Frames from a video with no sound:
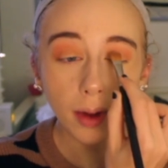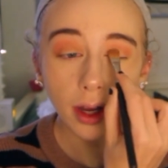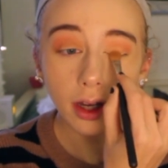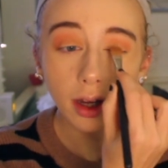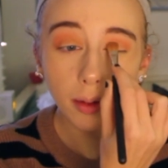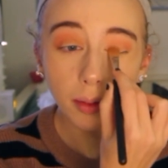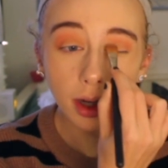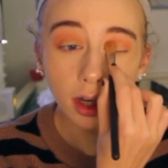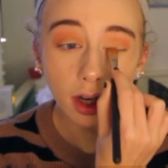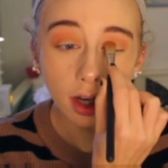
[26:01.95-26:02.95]
It can
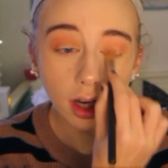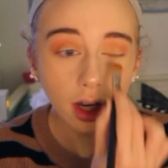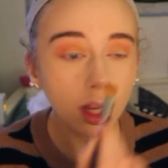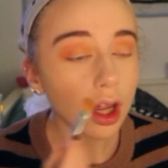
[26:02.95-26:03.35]
be,